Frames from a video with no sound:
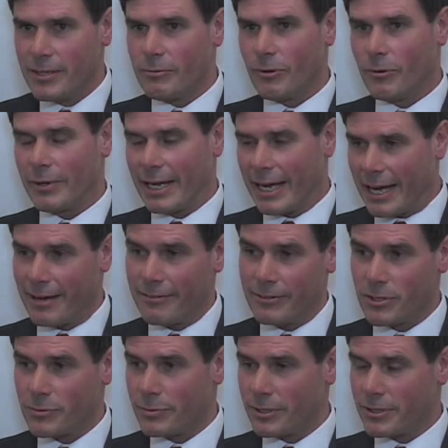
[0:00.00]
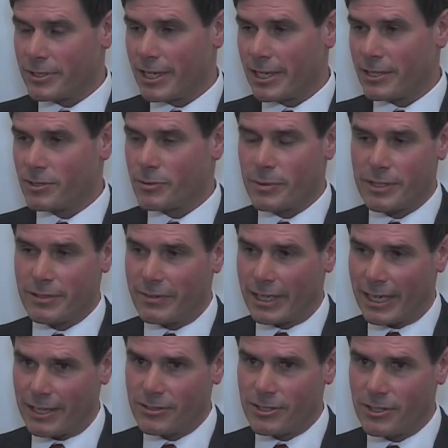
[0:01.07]
What we have is prostate specific
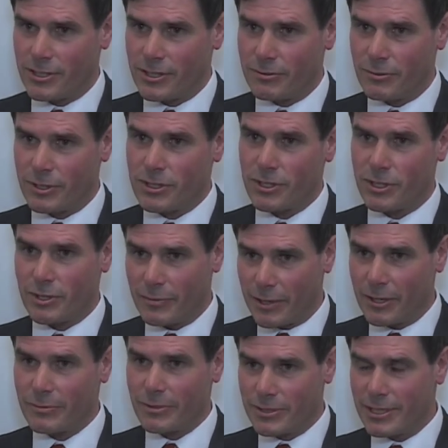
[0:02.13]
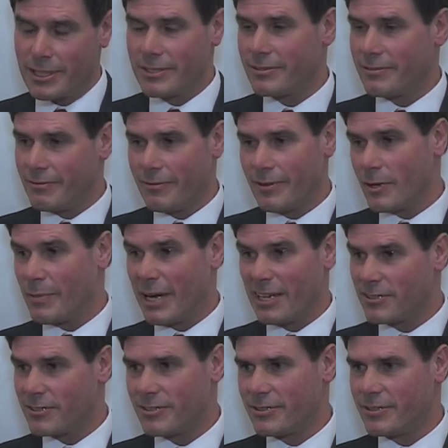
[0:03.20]
antigen, which at the moment is the
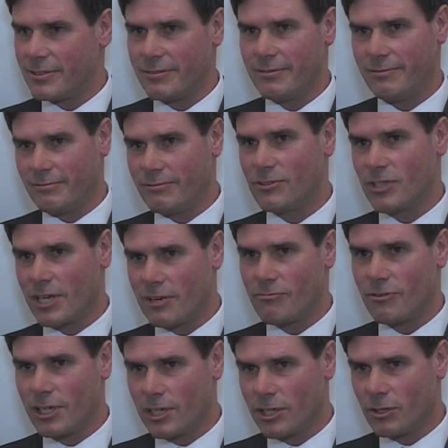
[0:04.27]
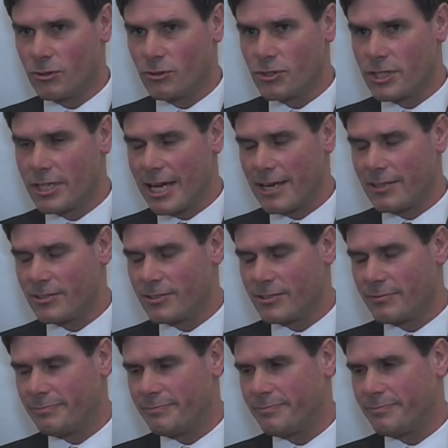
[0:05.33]
best generally used test.